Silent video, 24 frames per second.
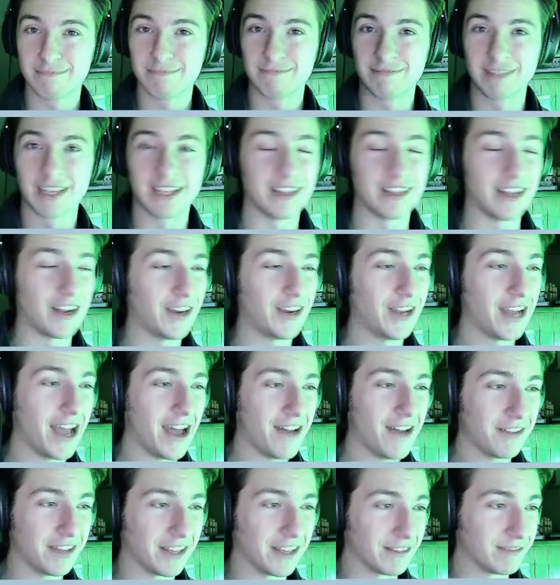There you
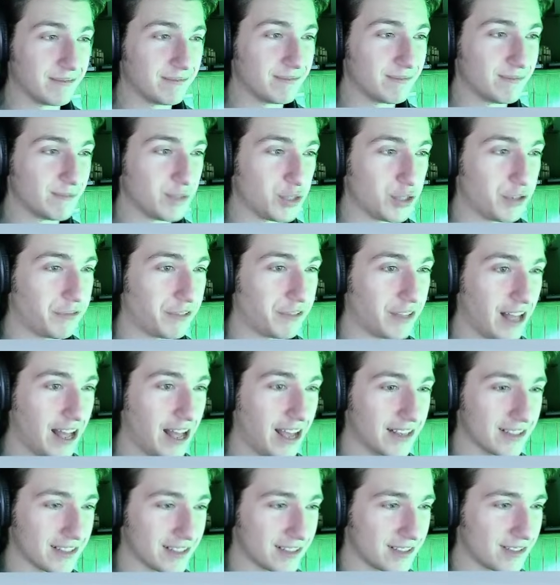have it. She
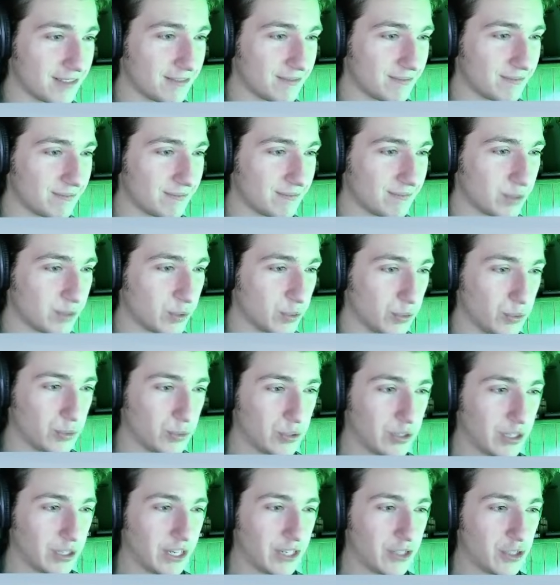flies.
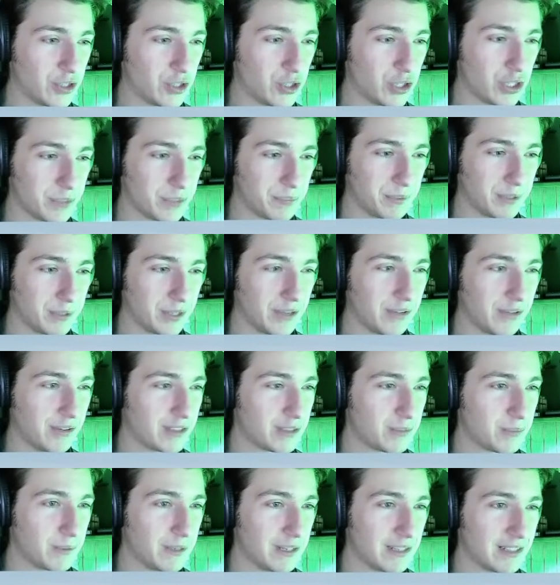Cruising at just below the
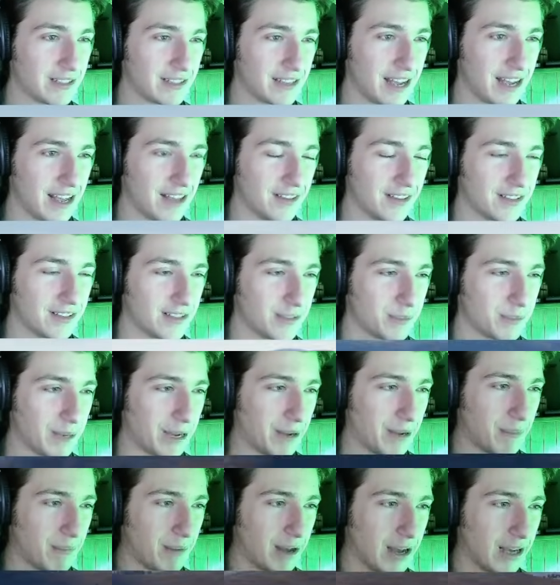speed of sound. This is
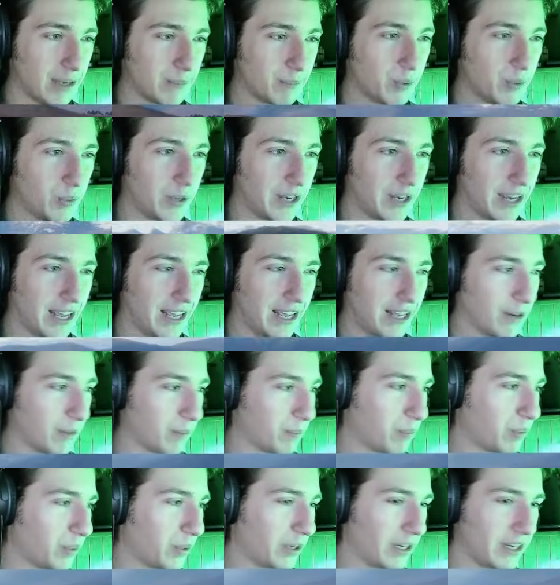about Mach 0.8 or
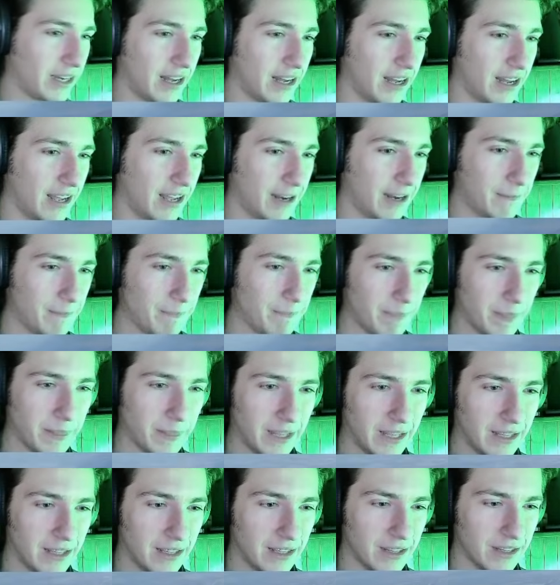0.9.
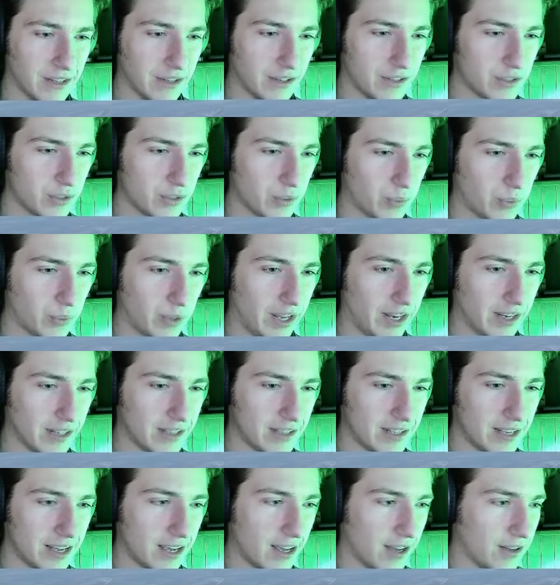There is a way to
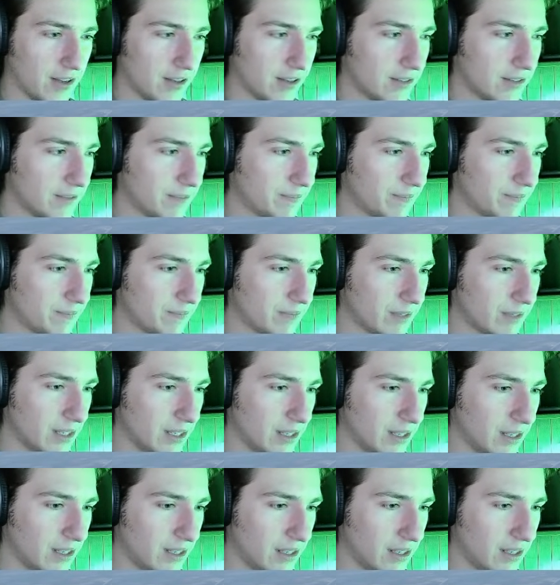tell.
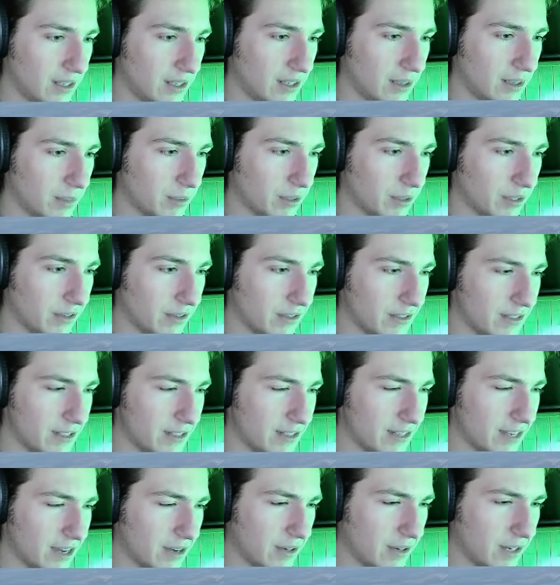Is it
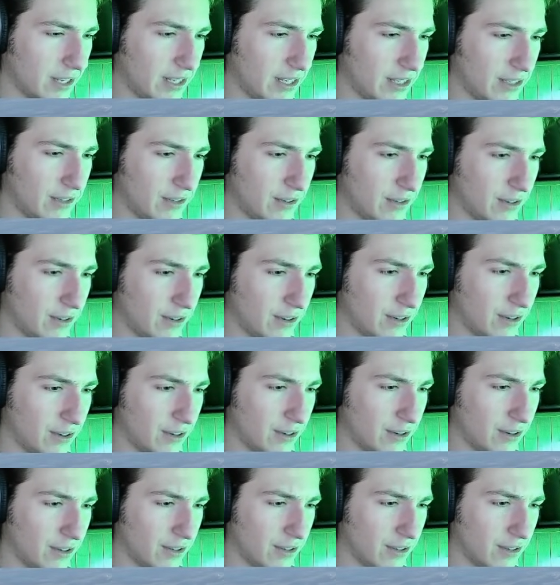down
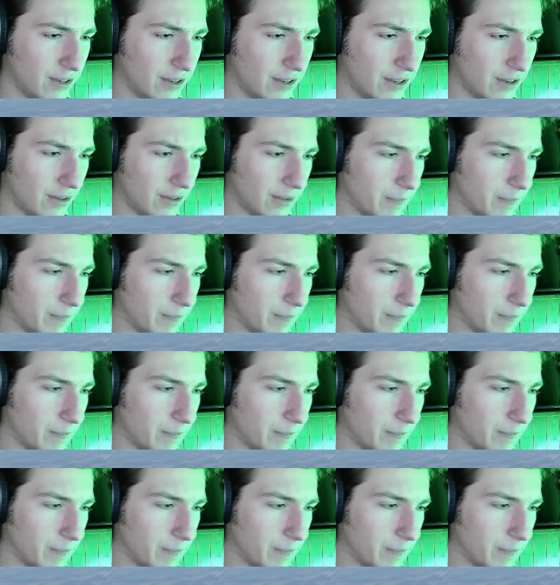here? No.